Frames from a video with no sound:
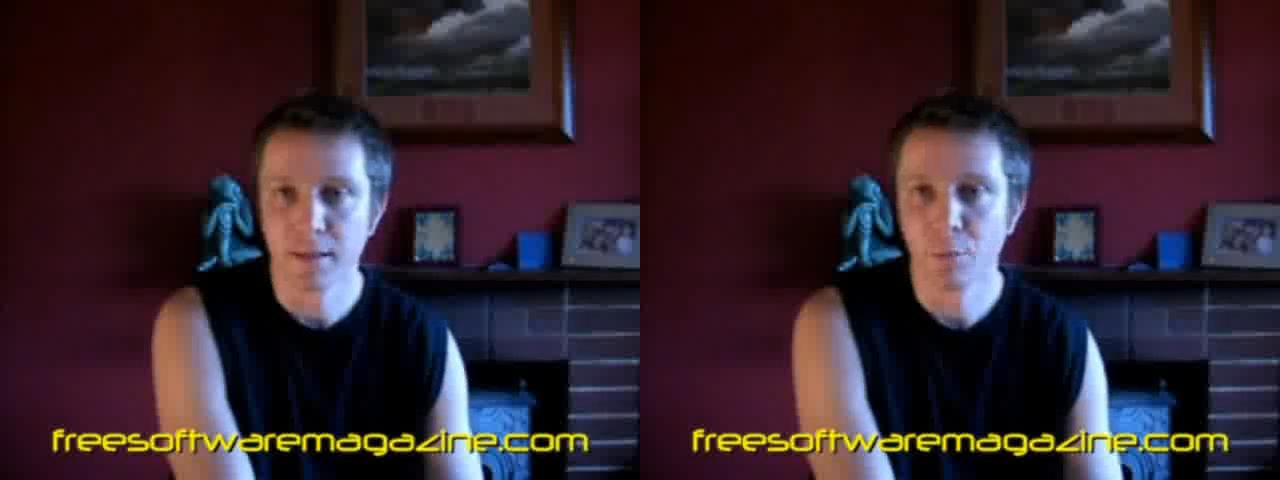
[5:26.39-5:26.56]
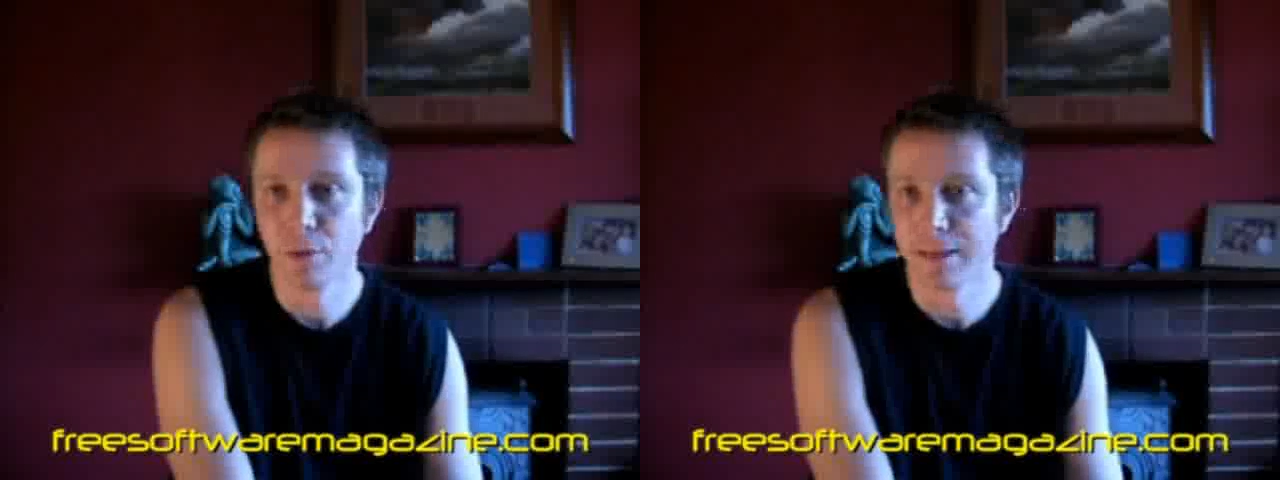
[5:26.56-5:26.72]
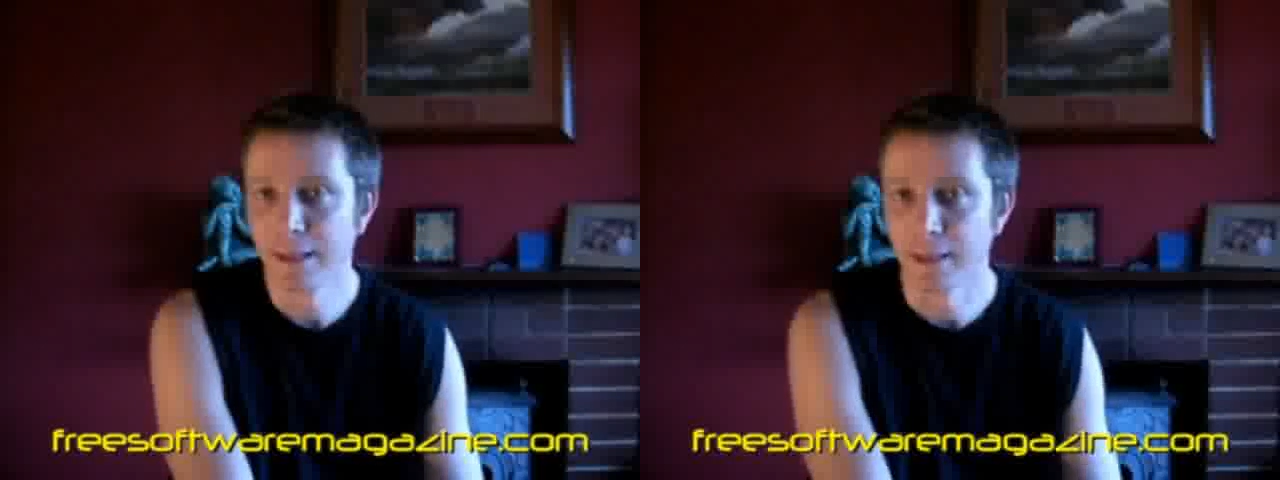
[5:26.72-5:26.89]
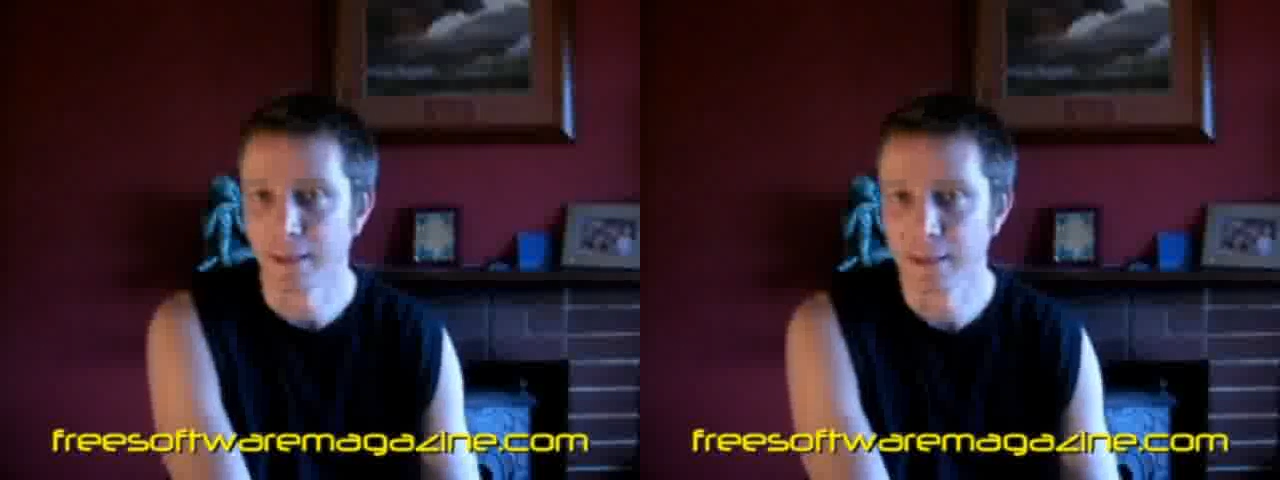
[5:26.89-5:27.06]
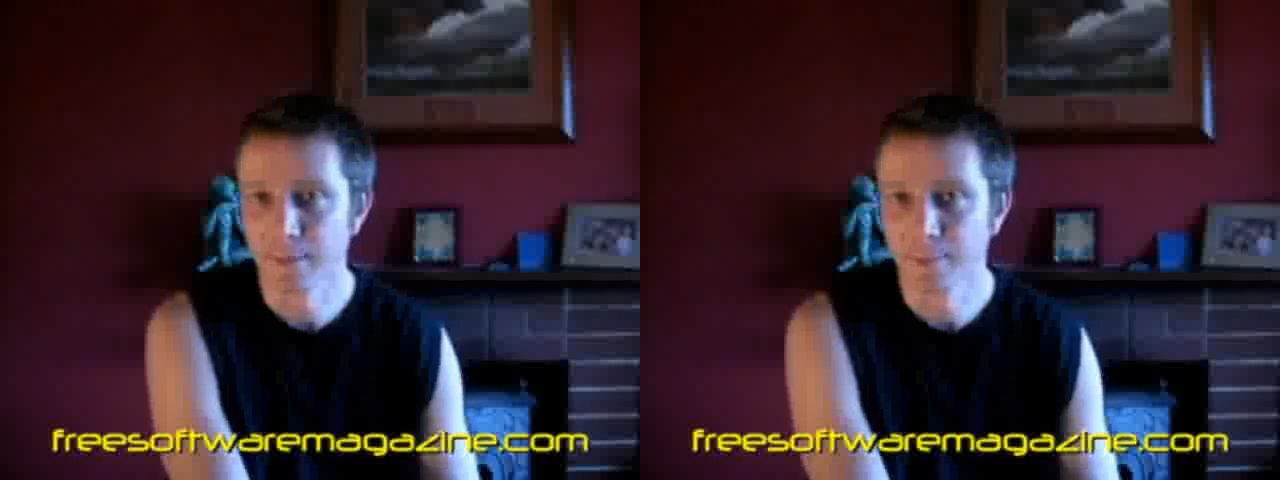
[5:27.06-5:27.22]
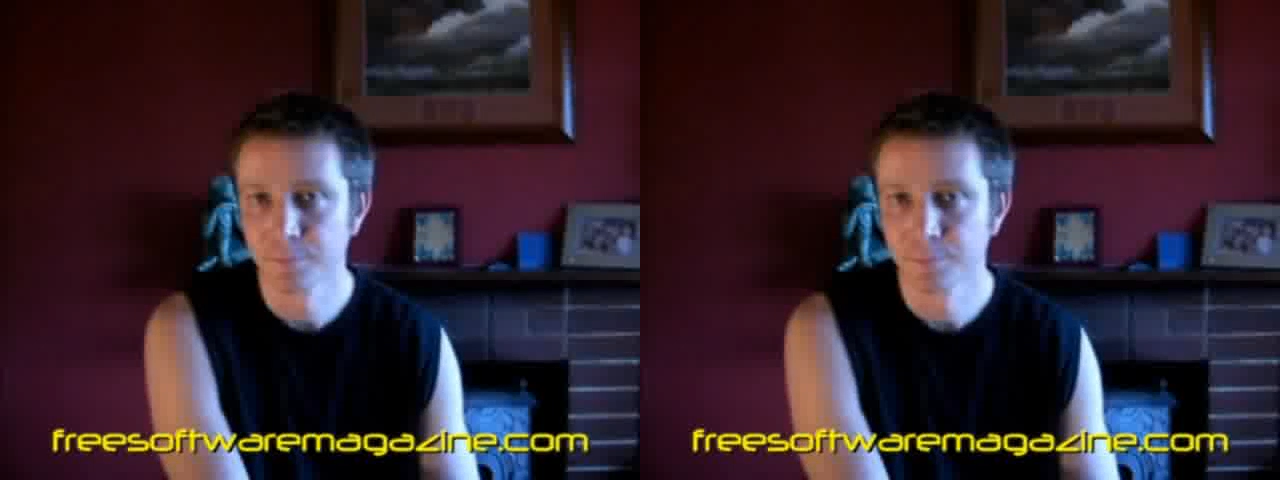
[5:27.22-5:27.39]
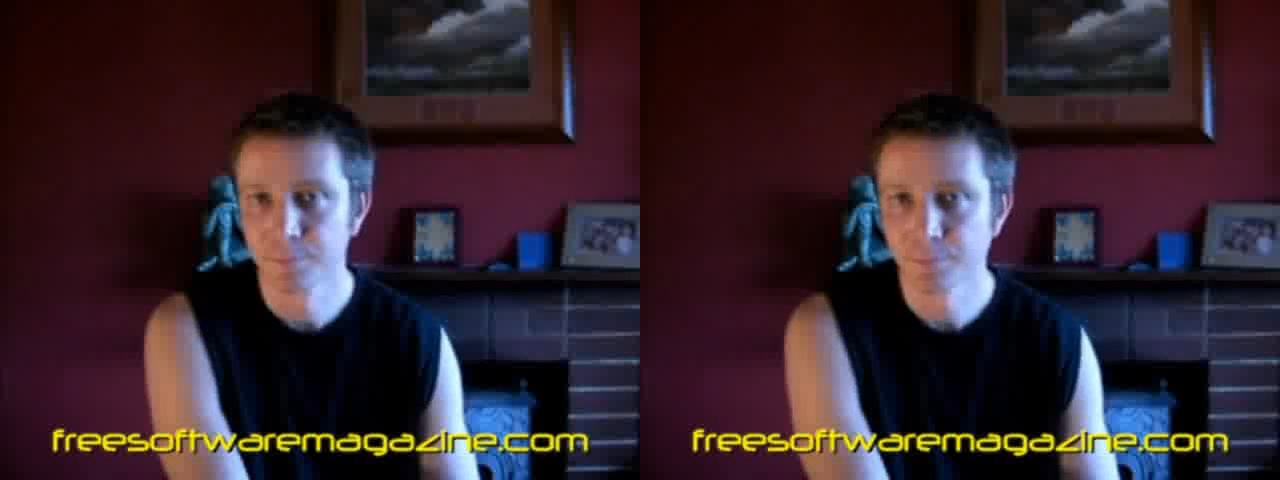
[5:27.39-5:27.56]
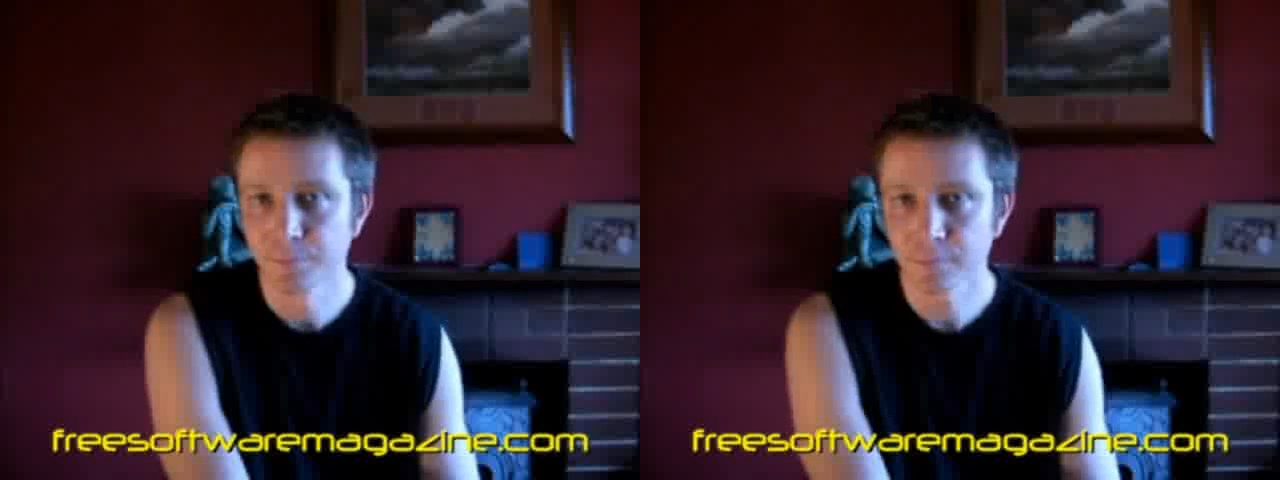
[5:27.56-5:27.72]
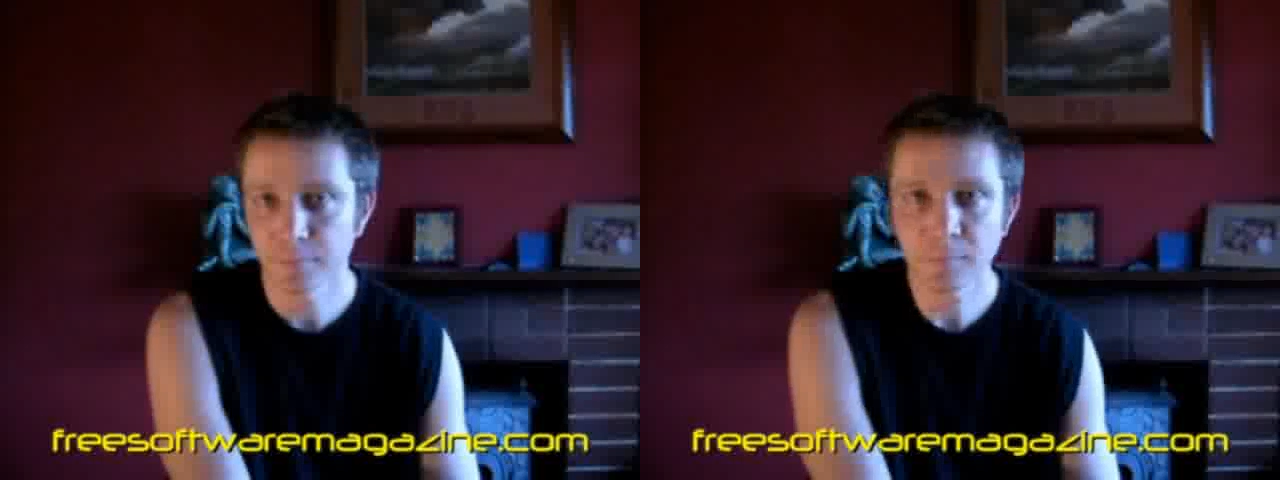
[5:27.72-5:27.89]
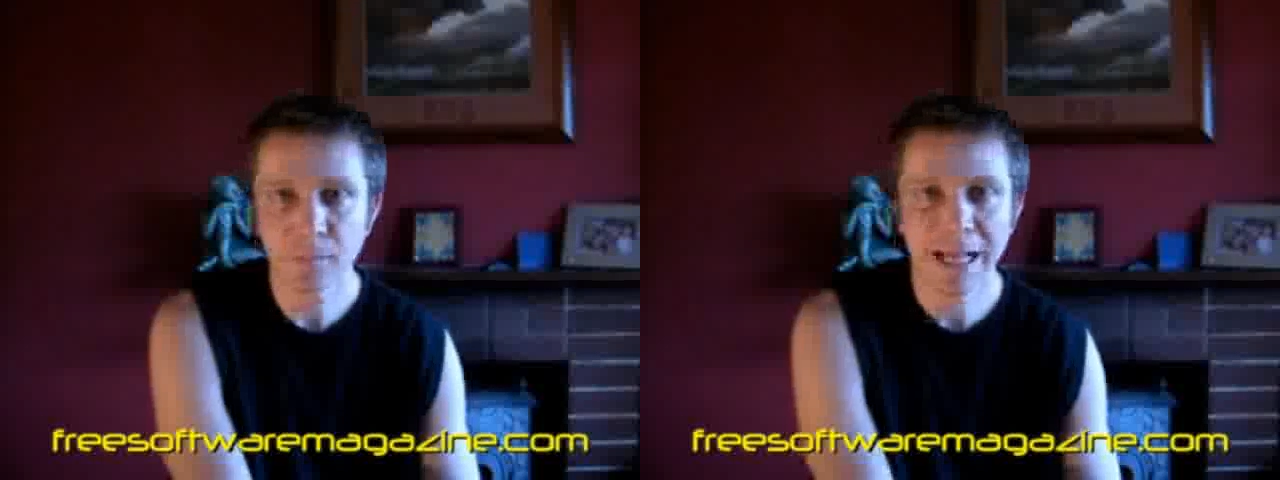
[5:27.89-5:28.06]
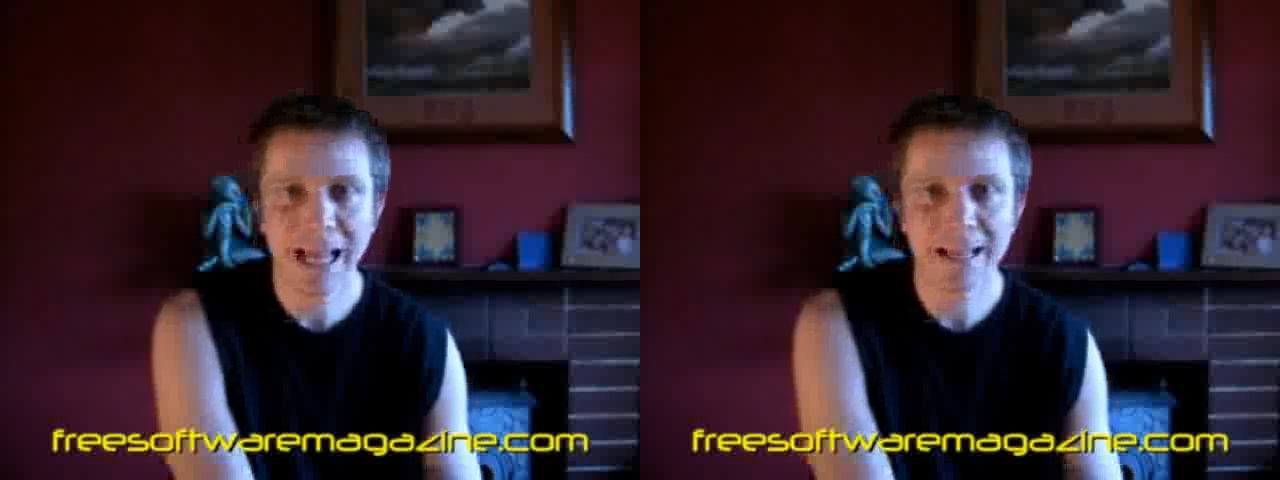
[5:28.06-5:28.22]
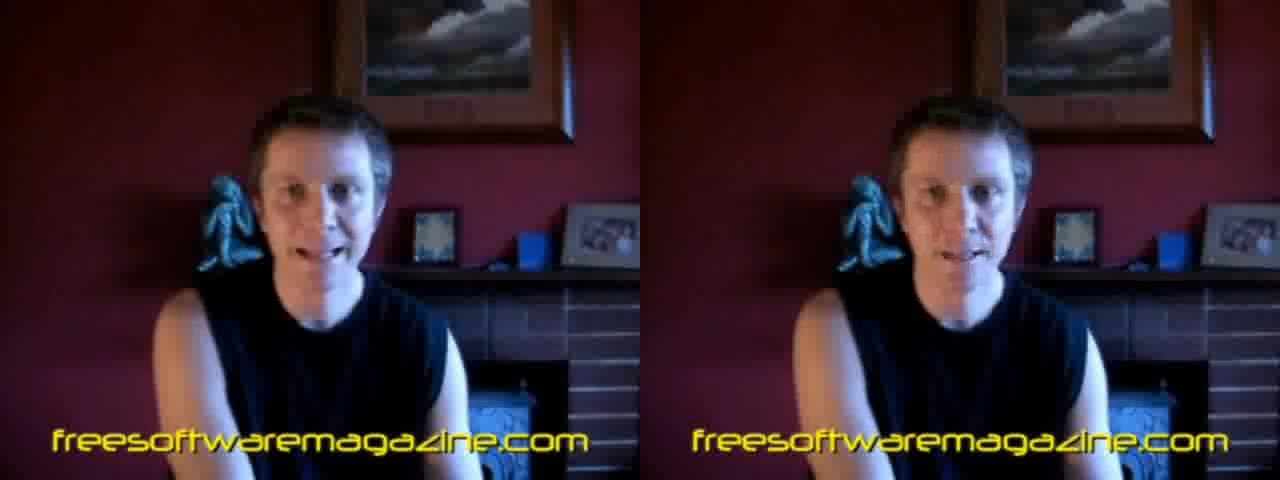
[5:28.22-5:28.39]
with Linux
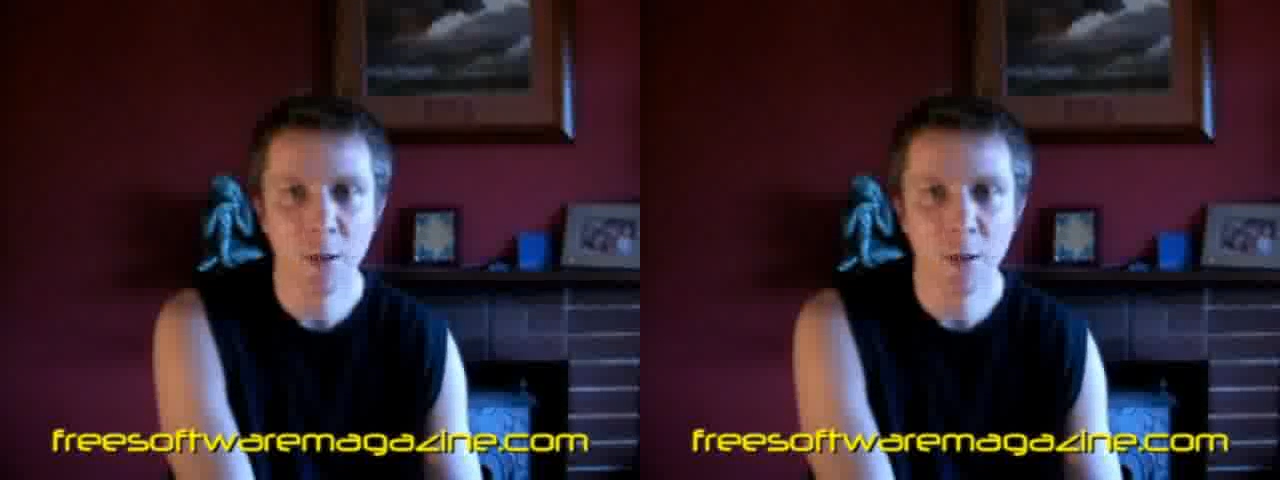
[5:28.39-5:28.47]
and